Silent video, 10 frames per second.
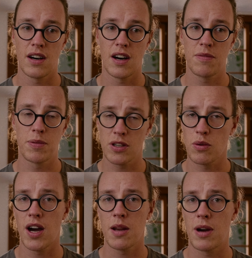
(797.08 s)
I've been
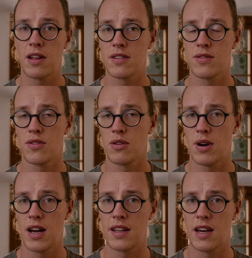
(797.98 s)
quiet about this for a
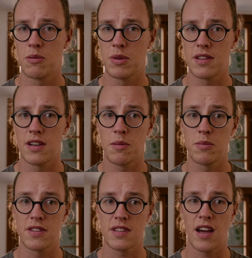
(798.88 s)
while now, but the
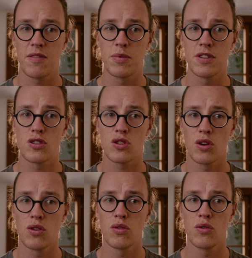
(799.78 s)
numbers have been
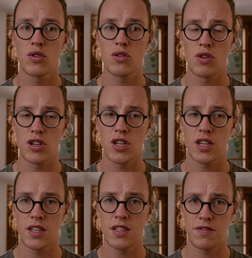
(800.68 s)
so
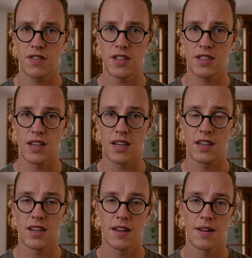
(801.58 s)
crushingly
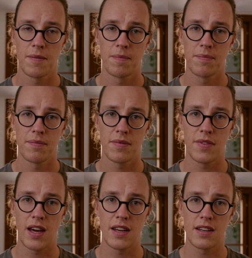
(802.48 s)
defeating
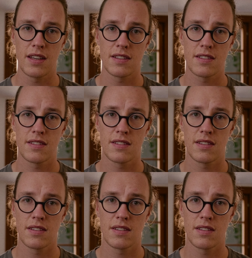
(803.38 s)
that
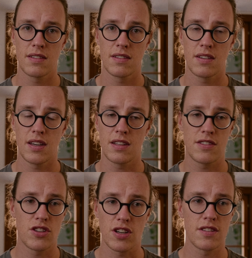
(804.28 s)
it's
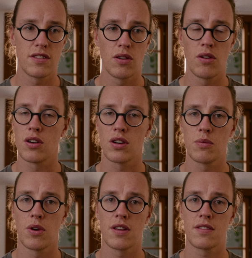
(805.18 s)
just no longer
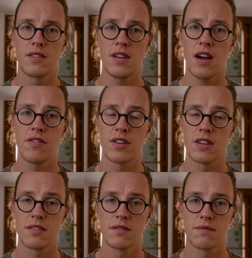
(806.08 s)
worth the effort.